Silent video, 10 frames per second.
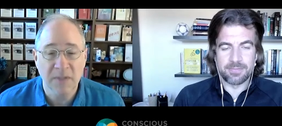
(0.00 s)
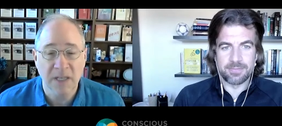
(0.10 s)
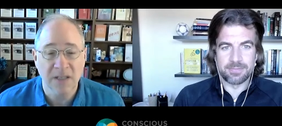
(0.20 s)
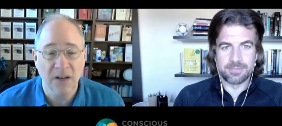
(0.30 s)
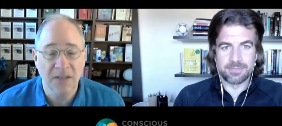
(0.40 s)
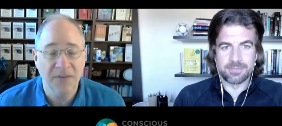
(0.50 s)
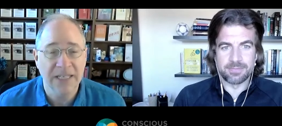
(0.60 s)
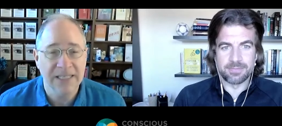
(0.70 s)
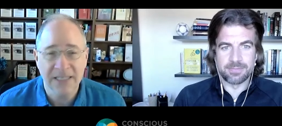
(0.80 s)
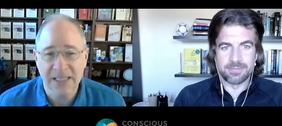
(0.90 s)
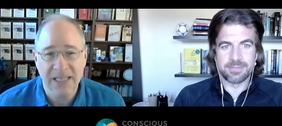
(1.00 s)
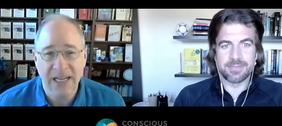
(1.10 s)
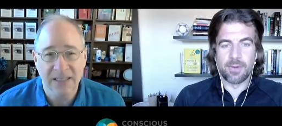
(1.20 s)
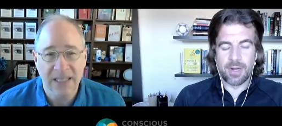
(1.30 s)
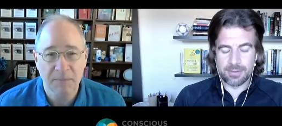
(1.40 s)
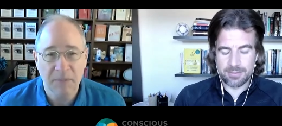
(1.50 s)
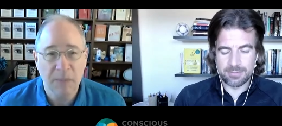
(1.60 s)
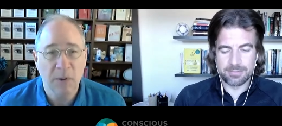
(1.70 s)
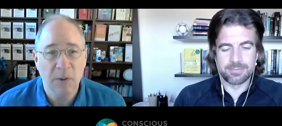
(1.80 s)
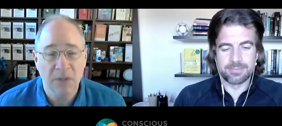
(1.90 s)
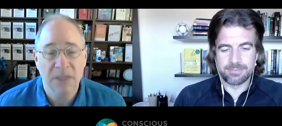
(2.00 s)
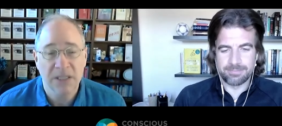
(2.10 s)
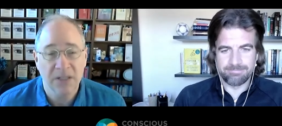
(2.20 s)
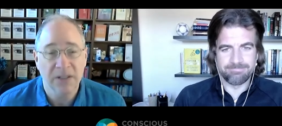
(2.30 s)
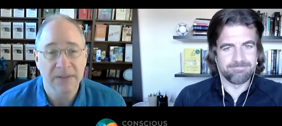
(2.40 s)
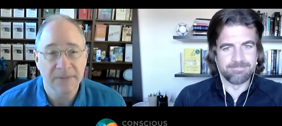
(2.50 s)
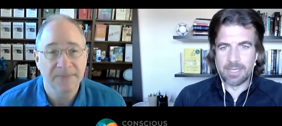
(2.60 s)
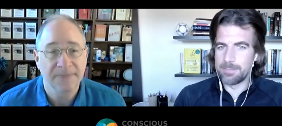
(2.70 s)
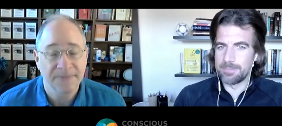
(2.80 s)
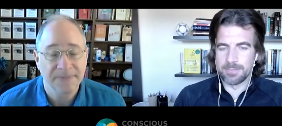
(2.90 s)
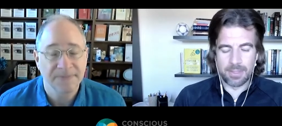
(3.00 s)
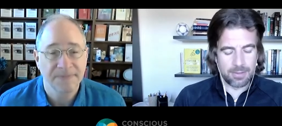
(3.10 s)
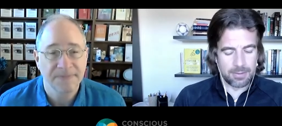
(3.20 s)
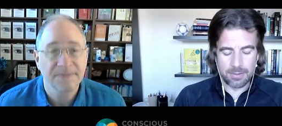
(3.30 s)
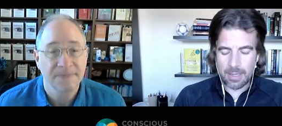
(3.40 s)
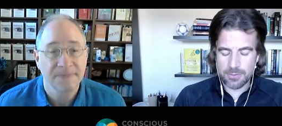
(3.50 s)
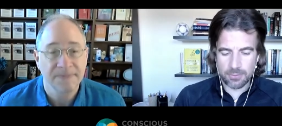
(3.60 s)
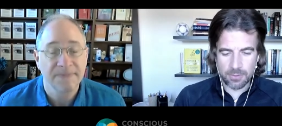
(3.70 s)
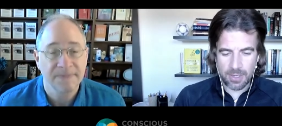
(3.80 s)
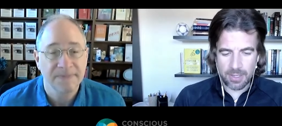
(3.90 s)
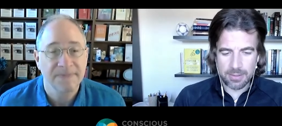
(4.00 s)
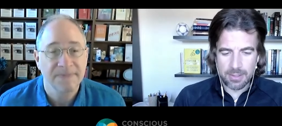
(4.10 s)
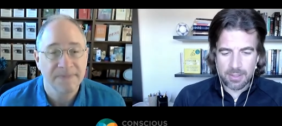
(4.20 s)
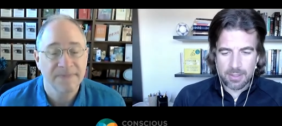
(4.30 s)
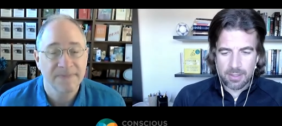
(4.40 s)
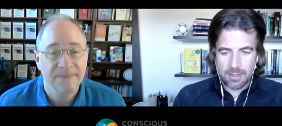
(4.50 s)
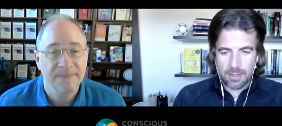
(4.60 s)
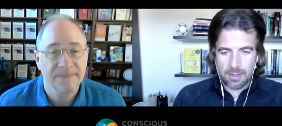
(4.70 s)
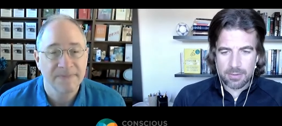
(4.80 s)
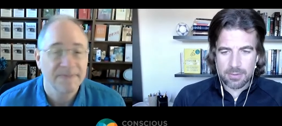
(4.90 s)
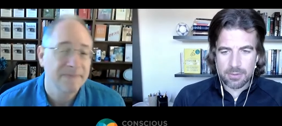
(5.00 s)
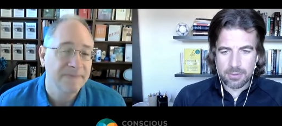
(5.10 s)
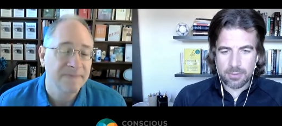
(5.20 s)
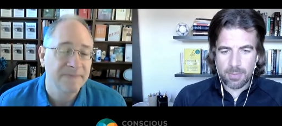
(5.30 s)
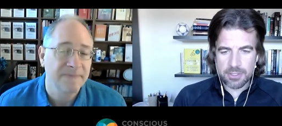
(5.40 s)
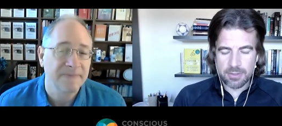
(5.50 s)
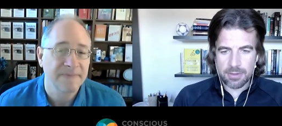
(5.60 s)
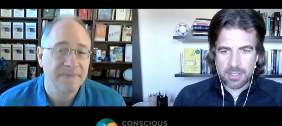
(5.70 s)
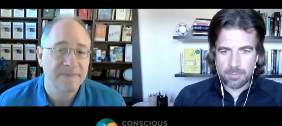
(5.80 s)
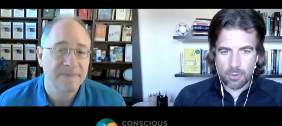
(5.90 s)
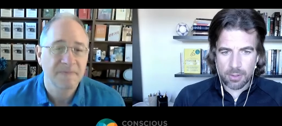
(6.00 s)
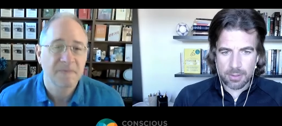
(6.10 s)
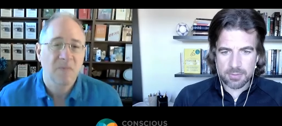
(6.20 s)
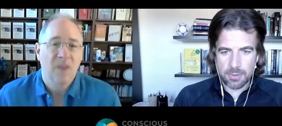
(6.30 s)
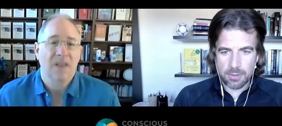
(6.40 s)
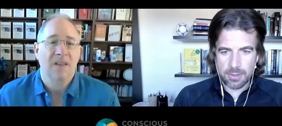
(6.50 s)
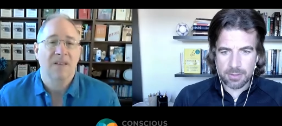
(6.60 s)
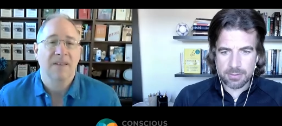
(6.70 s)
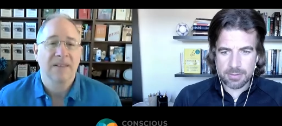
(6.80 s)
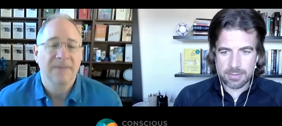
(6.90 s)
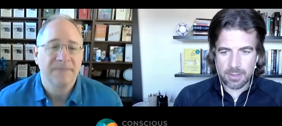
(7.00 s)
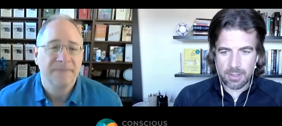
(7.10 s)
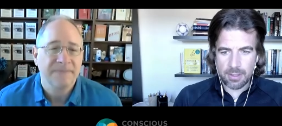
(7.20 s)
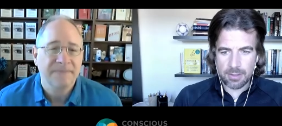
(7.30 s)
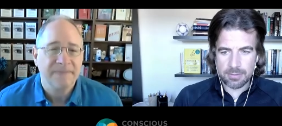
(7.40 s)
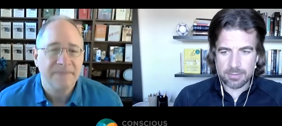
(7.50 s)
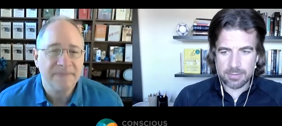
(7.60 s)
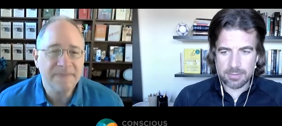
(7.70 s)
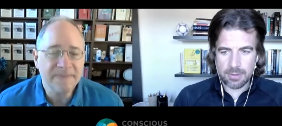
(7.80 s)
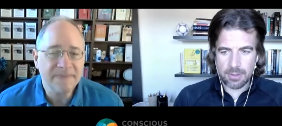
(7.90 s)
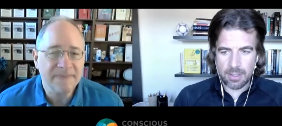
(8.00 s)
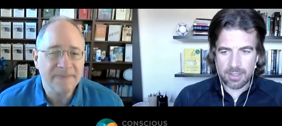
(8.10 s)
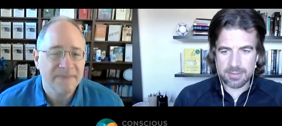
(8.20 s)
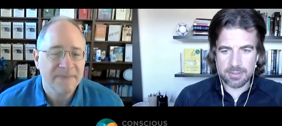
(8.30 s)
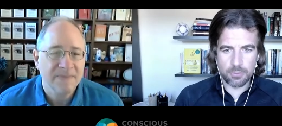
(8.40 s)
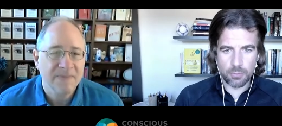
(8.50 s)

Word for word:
Speaker 1: that don't even exist yet Correct. that people will be doing?
Speaker 2: Yep. Yeah, absolutely right. Uh, you mentioned the theme park experience, and uh, I guess this is